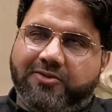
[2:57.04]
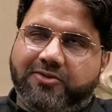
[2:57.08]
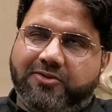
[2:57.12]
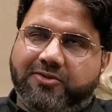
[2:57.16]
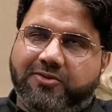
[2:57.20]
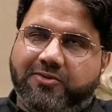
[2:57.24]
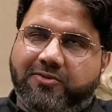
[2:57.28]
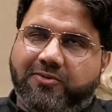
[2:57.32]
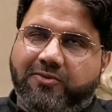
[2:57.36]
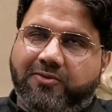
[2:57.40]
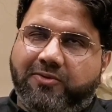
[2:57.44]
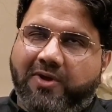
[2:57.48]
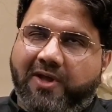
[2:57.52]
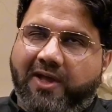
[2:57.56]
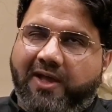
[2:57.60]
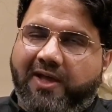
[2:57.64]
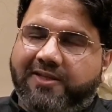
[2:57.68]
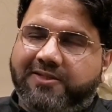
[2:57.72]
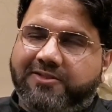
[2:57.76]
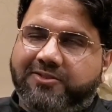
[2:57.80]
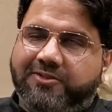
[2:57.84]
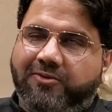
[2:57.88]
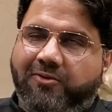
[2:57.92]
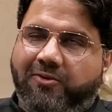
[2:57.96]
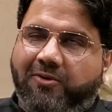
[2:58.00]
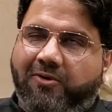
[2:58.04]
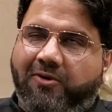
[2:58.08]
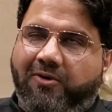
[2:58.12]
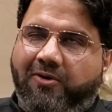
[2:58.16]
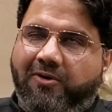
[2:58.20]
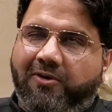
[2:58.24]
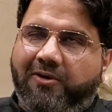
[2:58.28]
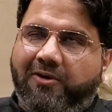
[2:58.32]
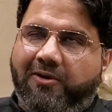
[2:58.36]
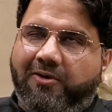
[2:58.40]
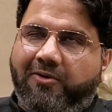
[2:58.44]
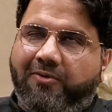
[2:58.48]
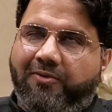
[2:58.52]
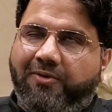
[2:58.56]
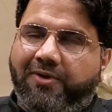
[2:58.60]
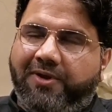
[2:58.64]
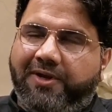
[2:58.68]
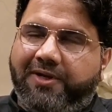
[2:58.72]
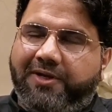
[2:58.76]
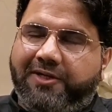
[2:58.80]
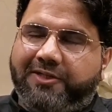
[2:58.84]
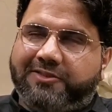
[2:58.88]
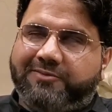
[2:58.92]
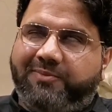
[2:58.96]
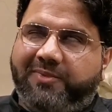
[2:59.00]
So as you all know,
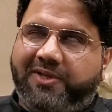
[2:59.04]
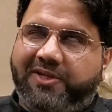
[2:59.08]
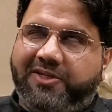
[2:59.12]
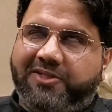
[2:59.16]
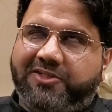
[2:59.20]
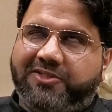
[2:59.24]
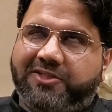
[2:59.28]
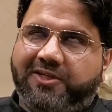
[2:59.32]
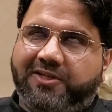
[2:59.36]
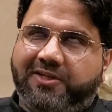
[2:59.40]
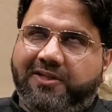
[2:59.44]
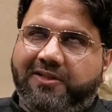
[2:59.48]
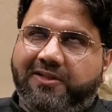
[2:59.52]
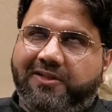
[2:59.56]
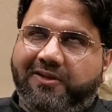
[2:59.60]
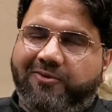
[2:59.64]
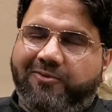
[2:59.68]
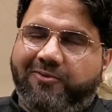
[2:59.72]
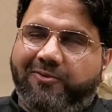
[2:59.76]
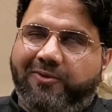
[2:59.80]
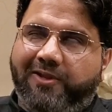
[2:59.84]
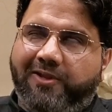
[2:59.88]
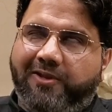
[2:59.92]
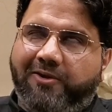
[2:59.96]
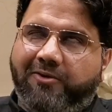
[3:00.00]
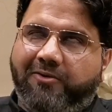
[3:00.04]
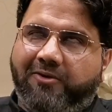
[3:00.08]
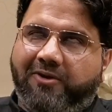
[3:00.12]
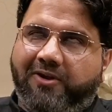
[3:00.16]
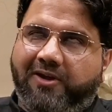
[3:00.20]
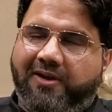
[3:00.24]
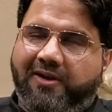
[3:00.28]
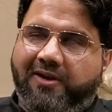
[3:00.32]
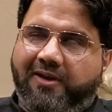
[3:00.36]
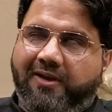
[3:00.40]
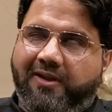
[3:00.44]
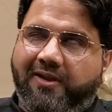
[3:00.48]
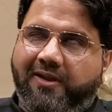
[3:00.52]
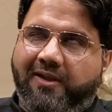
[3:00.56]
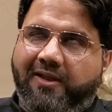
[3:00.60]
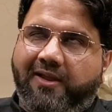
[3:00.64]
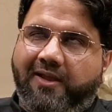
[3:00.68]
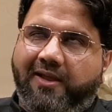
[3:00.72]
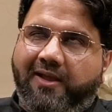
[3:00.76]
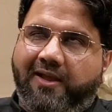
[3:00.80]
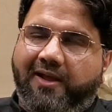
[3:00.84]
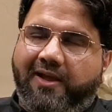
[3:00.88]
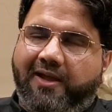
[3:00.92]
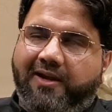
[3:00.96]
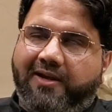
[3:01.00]
it is mentioned in the Holy Quran
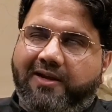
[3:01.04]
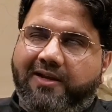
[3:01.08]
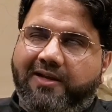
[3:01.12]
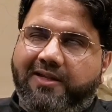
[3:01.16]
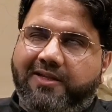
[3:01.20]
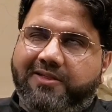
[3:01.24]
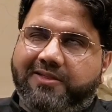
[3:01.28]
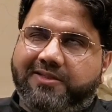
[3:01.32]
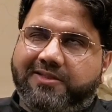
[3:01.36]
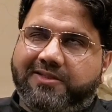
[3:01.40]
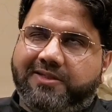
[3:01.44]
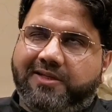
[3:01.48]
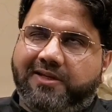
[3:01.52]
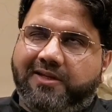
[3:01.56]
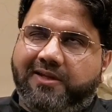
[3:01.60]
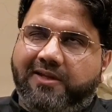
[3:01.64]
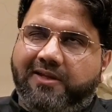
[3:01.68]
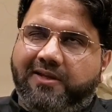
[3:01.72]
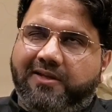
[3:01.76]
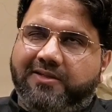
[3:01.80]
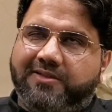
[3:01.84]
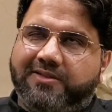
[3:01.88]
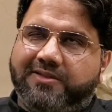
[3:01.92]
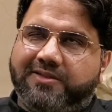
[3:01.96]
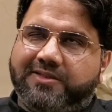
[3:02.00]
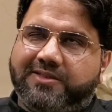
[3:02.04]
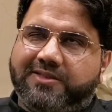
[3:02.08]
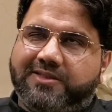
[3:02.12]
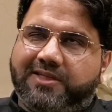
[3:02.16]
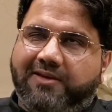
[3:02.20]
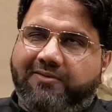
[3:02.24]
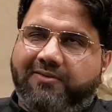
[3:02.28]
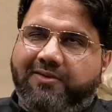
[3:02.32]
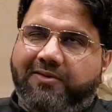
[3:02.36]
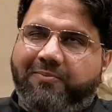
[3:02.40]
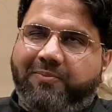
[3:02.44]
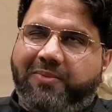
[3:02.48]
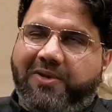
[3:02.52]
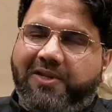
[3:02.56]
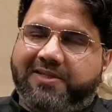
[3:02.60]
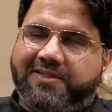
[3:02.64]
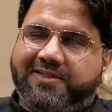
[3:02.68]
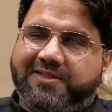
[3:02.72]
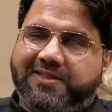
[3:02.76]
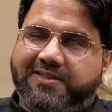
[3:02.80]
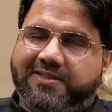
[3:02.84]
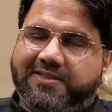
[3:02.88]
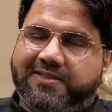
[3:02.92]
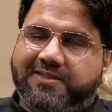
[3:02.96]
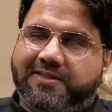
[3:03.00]
at least 7
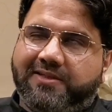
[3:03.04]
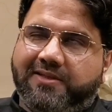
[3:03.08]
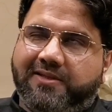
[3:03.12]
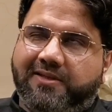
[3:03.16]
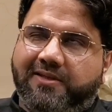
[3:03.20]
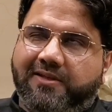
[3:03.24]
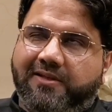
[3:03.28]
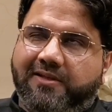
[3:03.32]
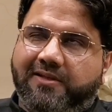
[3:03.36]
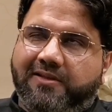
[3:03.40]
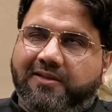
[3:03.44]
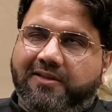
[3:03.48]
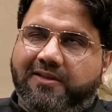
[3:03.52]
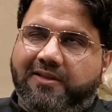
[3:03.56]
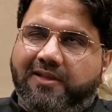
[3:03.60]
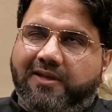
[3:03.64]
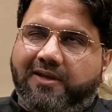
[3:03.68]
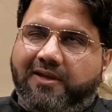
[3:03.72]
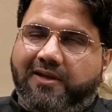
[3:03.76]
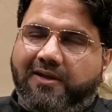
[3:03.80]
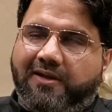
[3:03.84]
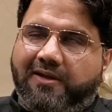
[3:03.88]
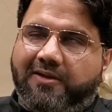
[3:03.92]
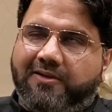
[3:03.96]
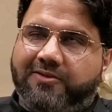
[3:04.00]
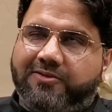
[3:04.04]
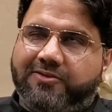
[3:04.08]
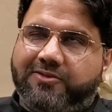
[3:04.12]
places, the